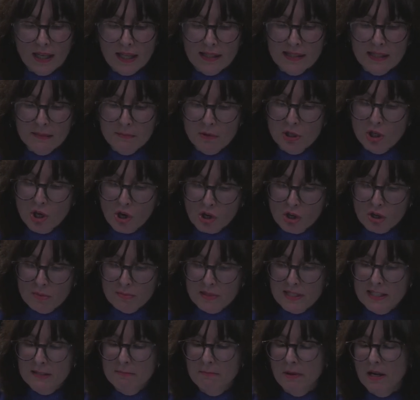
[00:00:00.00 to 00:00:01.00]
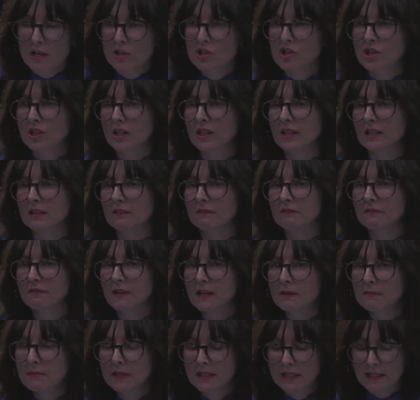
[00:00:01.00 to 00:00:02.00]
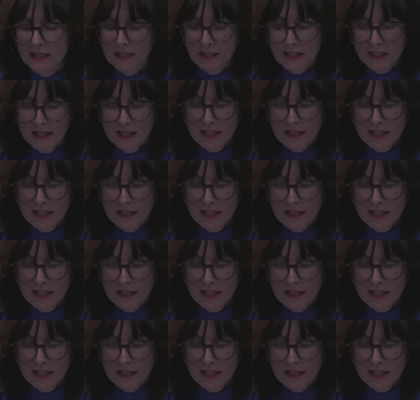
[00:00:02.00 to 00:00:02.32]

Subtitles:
the monogamous patriarchal family